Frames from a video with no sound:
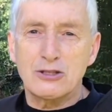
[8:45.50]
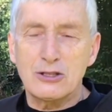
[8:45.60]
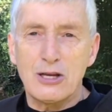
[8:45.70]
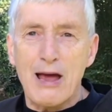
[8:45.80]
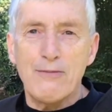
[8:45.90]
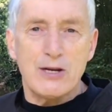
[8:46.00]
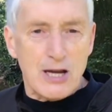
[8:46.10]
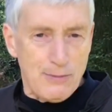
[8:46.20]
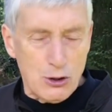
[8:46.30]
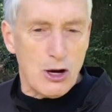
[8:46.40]
every
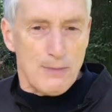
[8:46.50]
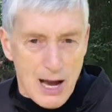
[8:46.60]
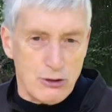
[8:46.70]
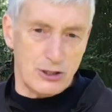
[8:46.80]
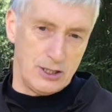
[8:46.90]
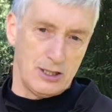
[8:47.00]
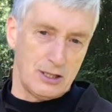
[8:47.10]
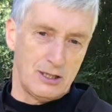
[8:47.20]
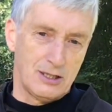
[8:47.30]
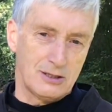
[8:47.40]
time you come out here,
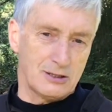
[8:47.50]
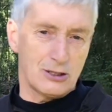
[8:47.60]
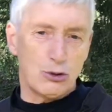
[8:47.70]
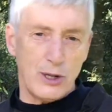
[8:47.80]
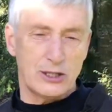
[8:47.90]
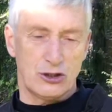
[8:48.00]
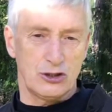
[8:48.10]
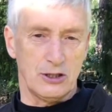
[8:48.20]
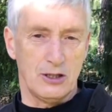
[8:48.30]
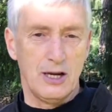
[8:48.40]
there's a question.
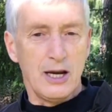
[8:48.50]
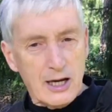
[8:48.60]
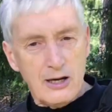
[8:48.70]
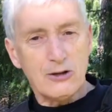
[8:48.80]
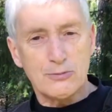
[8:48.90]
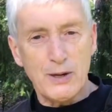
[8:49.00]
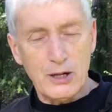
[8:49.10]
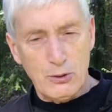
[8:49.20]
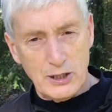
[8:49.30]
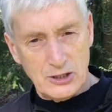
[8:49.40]
Here's my
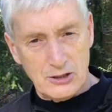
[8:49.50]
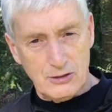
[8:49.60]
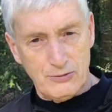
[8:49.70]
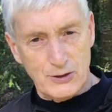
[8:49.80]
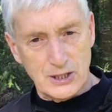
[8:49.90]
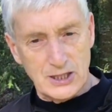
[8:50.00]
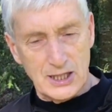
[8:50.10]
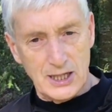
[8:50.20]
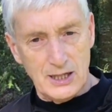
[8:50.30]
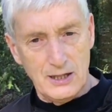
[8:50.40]
question for
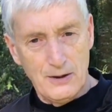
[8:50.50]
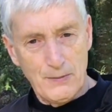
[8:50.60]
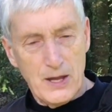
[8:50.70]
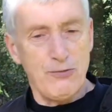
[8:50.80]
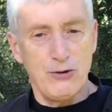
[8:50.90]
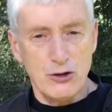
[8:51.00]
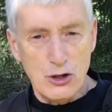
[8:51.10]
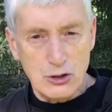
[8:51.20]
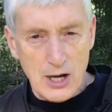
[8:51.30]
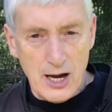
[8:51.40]
today. If you
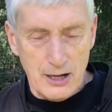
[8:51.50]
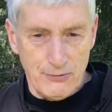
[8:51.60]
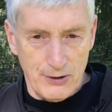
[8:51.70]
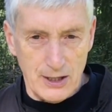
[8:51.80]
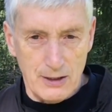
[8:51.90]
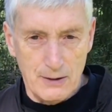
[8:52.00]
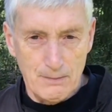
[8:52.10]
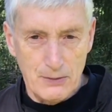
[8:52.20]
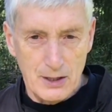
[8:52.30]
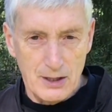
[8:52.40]
note ivy
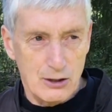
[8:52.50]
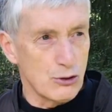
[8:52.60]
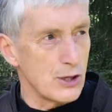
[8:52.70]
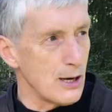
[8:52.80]
growing up